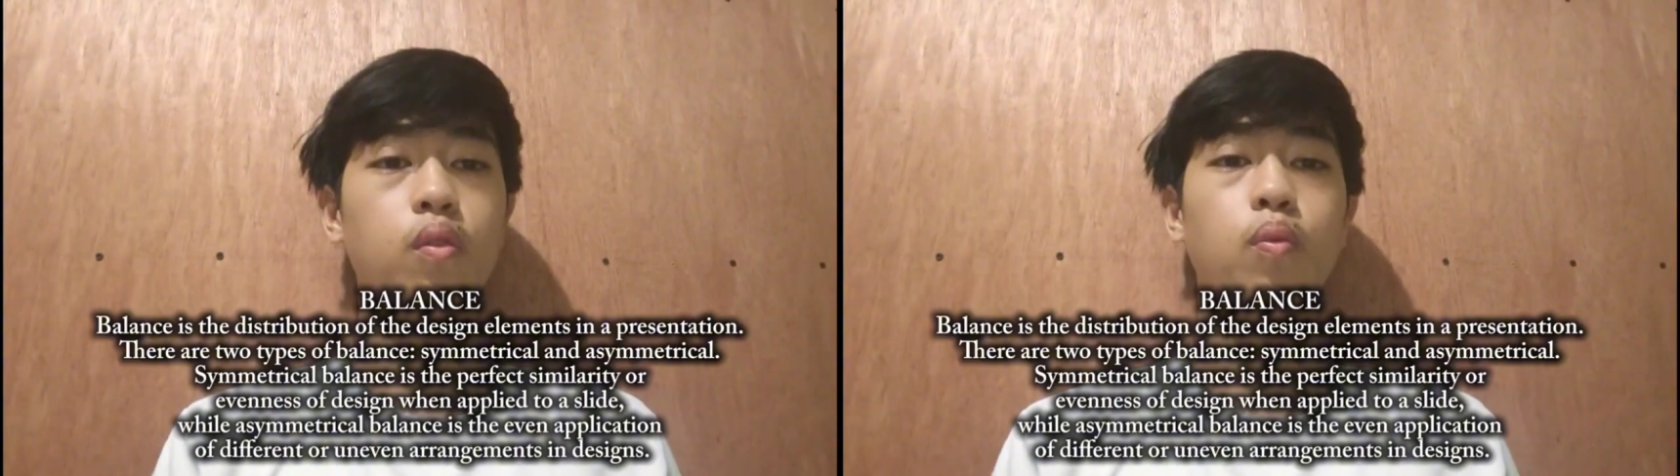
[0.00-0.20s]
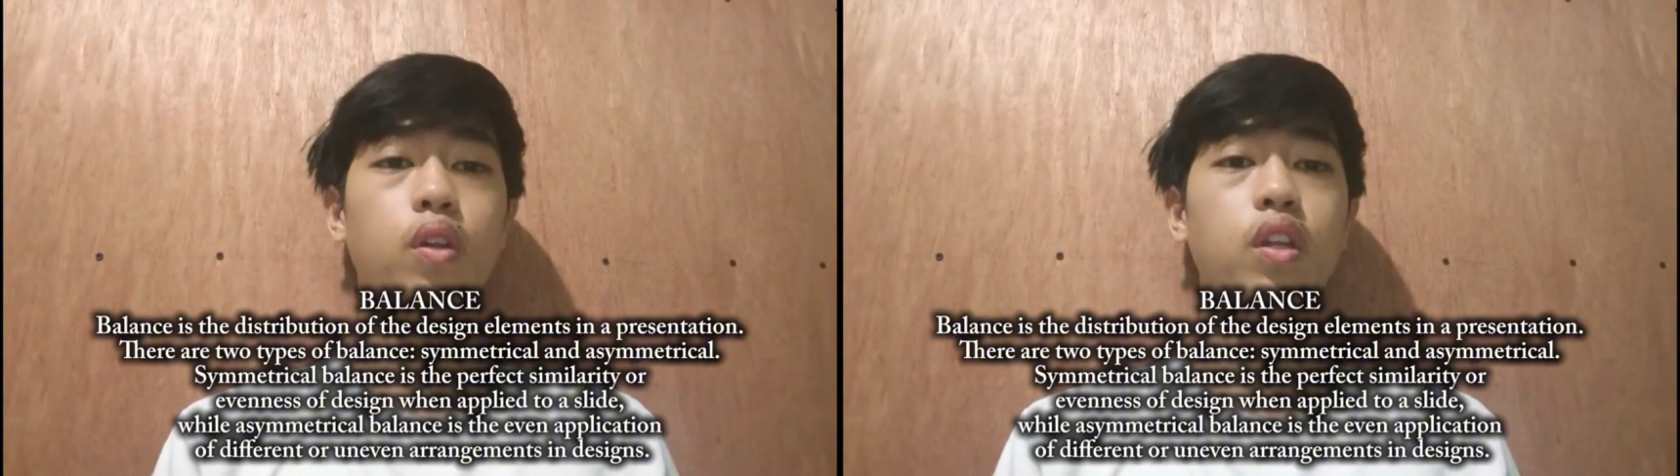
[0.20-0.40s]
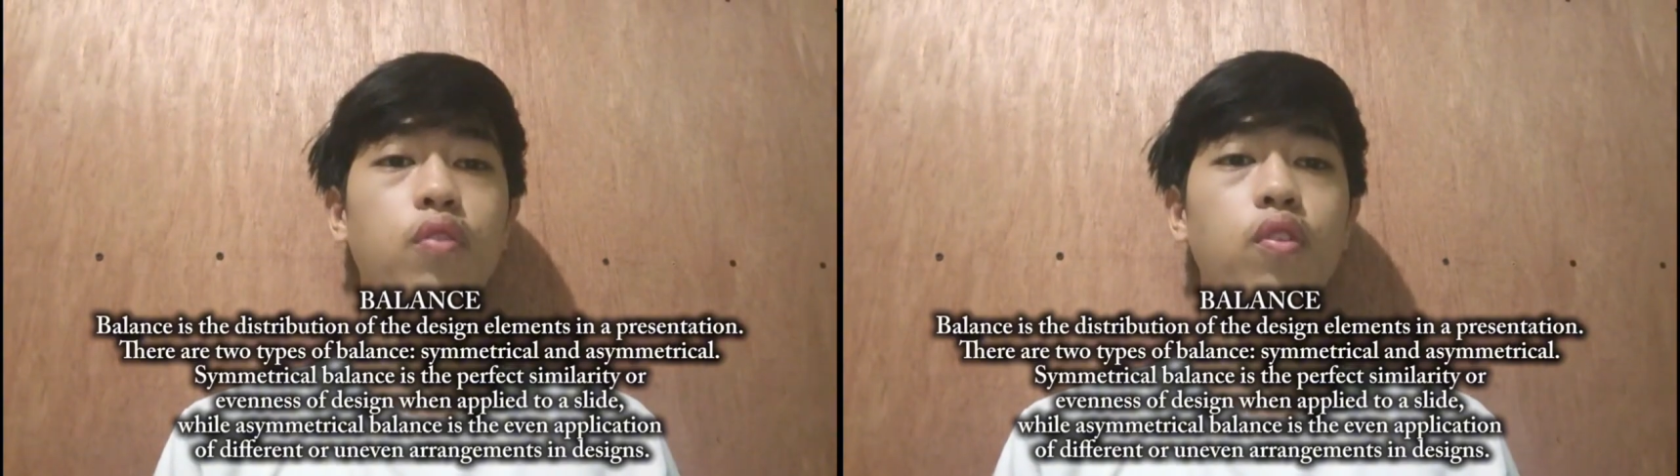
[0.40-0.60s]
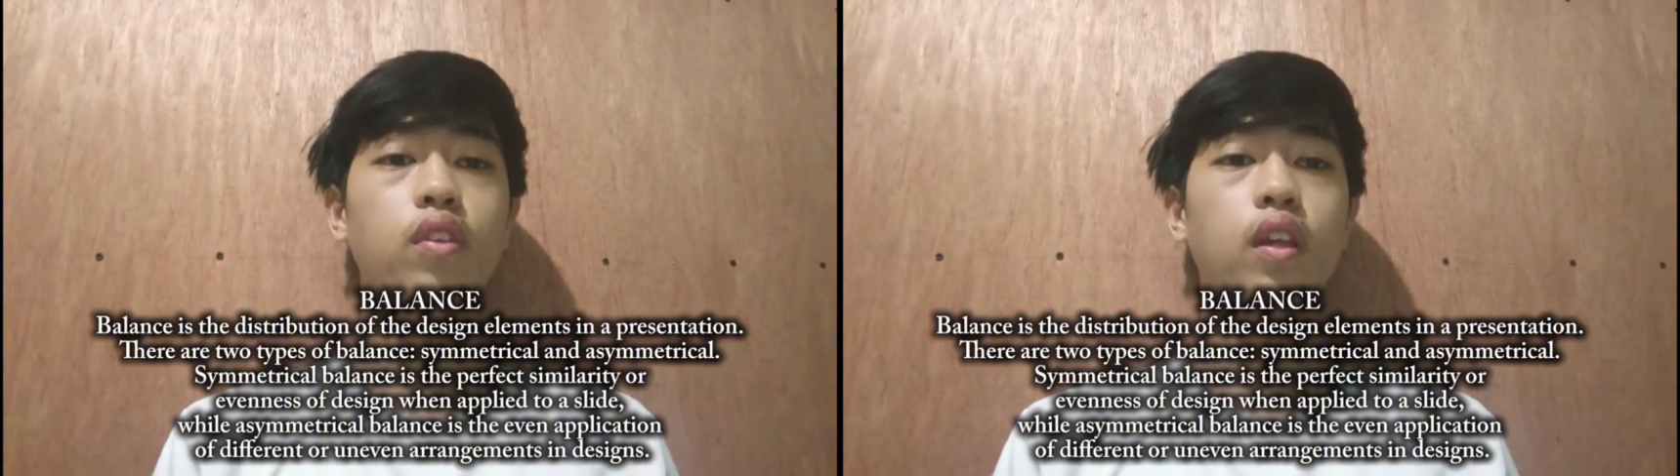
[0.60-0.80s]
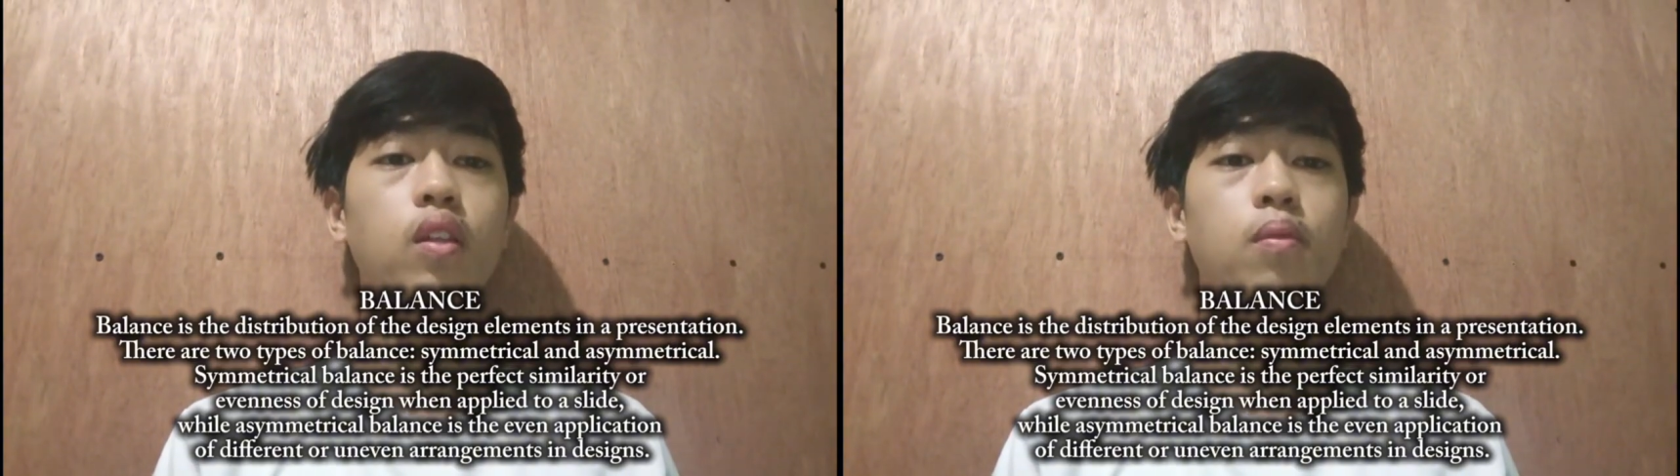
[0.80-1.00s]
where
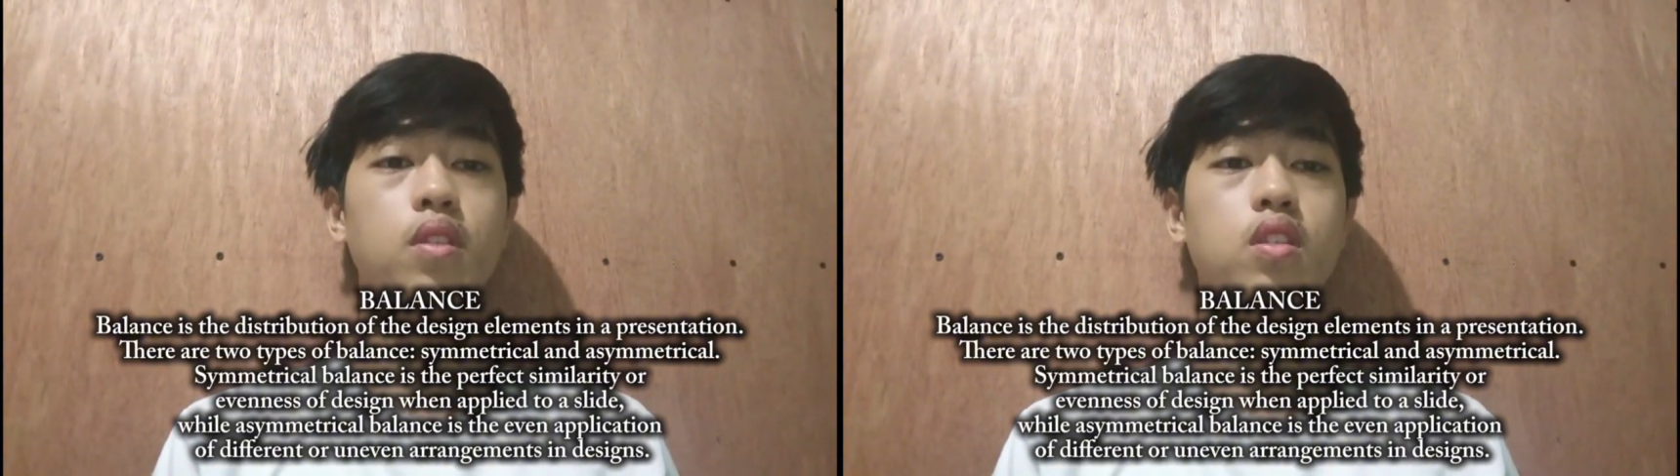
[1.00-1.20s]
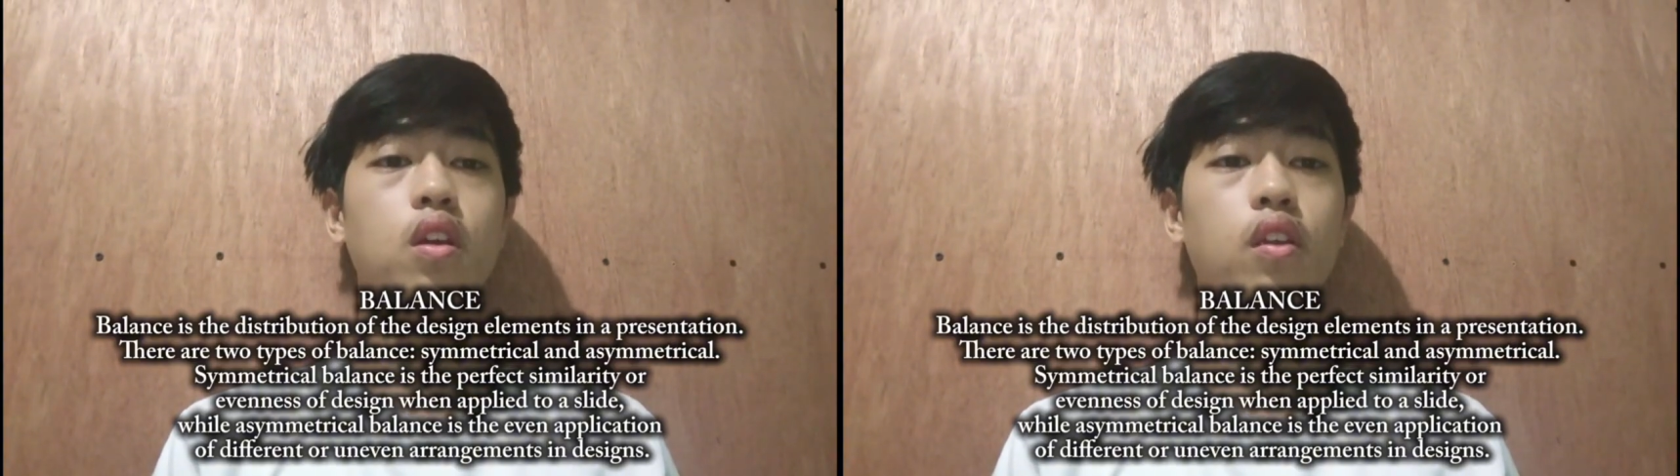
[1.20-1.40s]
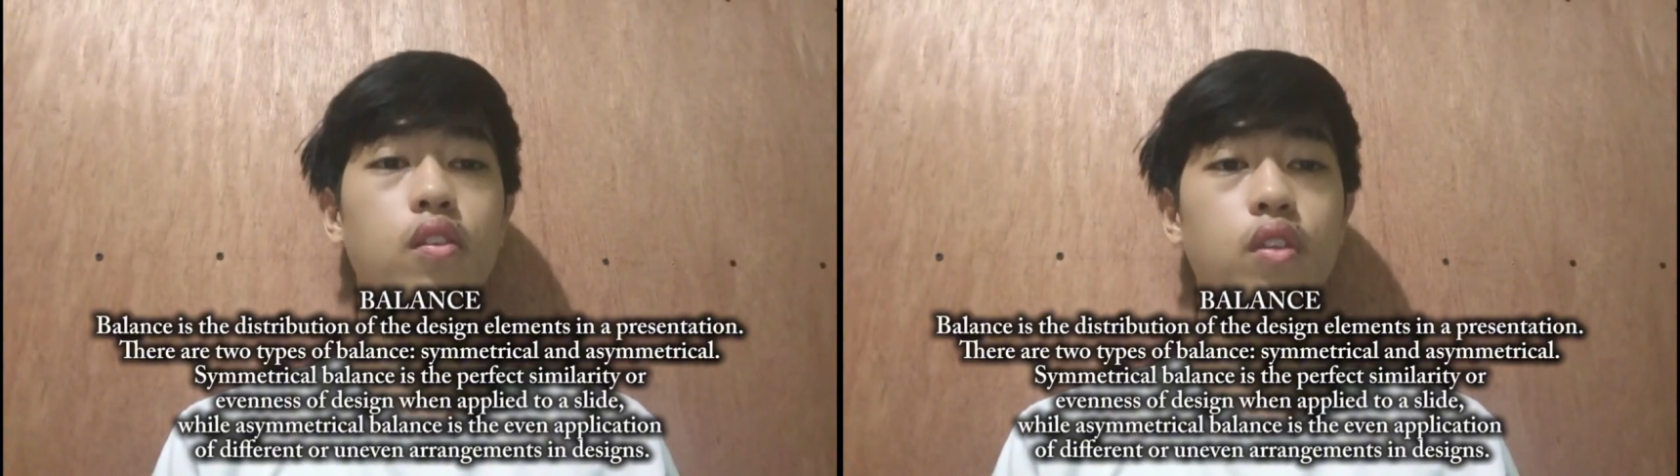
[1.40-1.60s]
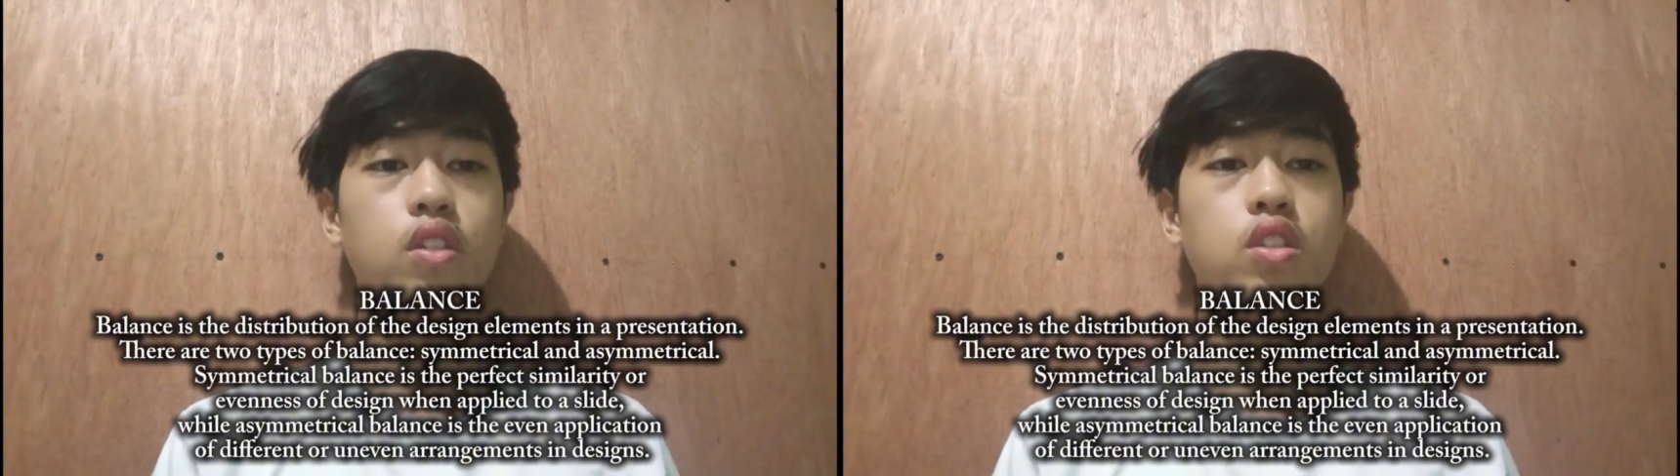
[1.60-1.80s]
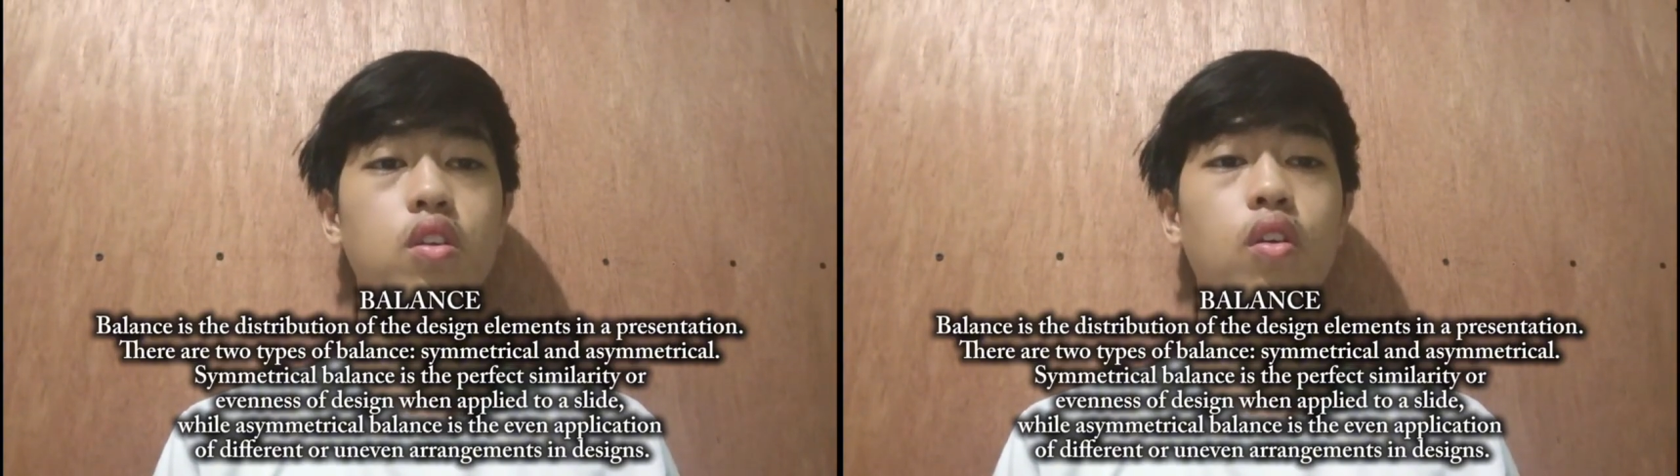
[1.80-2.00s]
different elements are
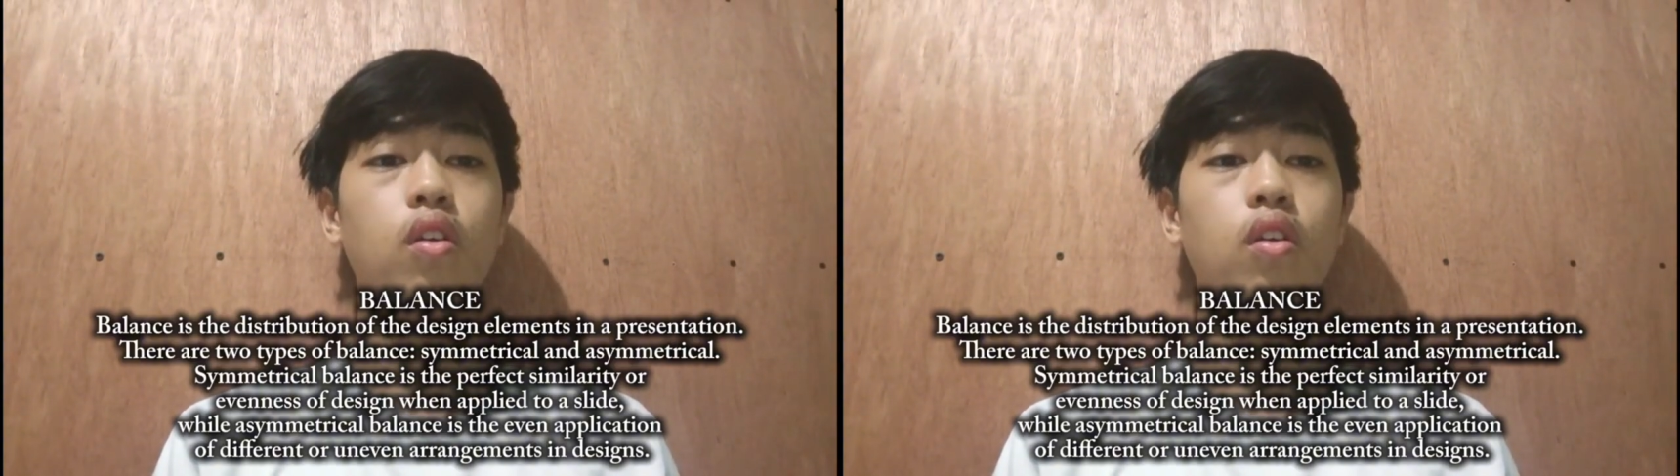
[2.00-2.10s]
arranged